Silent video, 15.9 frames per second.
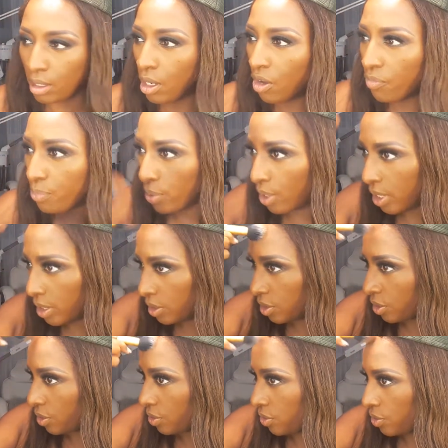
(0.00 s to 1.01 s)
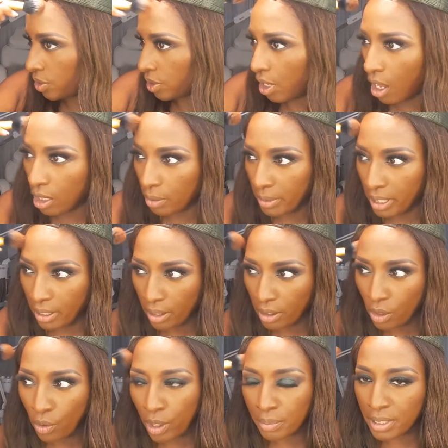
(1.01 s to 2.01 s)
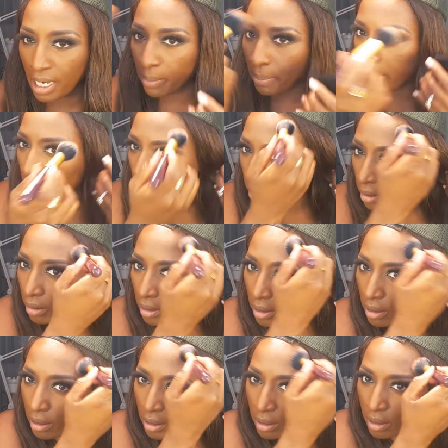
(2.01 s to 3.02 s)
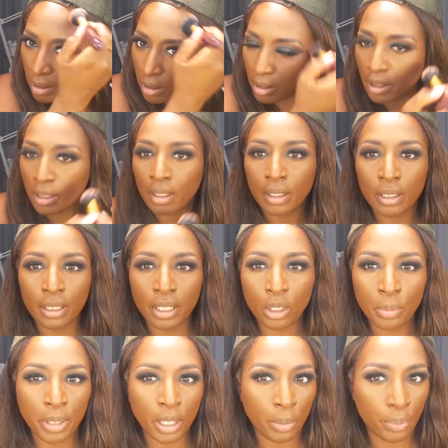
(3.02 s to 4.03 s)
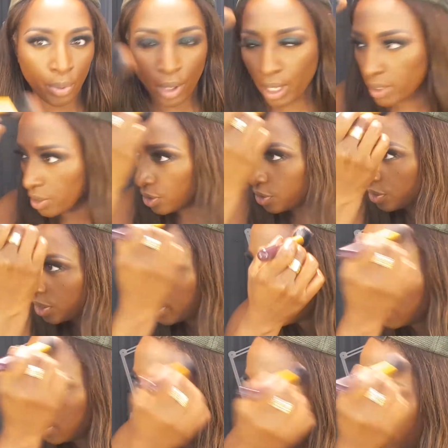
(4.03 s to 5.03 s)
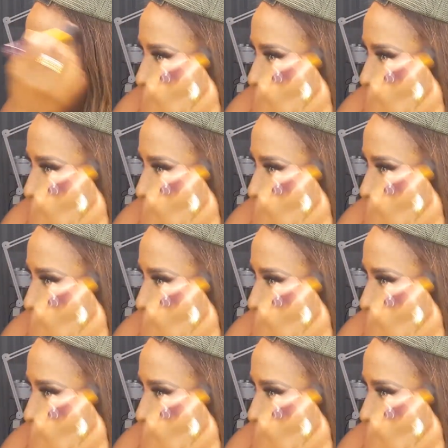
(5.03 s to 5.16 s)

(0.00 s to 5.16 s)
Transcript: of bronzer. Who's calling me? They know I'm taping. A little bit of bronzer just